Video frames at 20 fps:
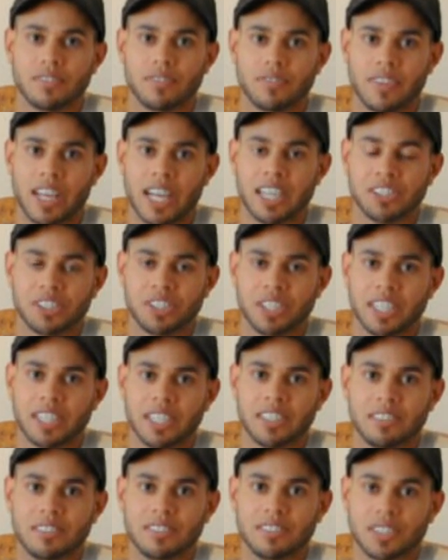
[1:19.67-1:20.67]
That
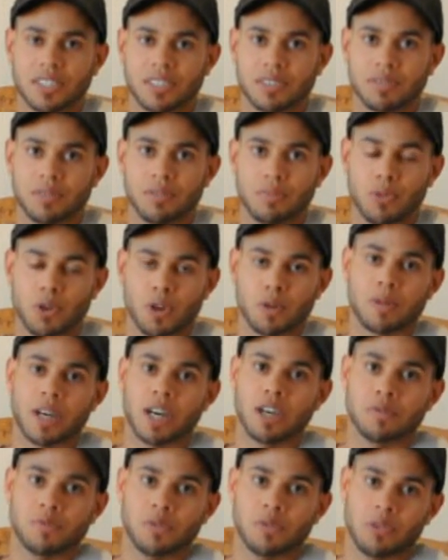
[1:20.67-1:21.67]
gene is more
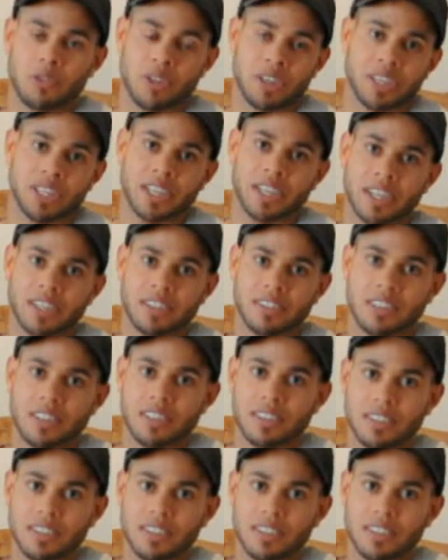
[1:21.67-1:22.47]
powerful than it.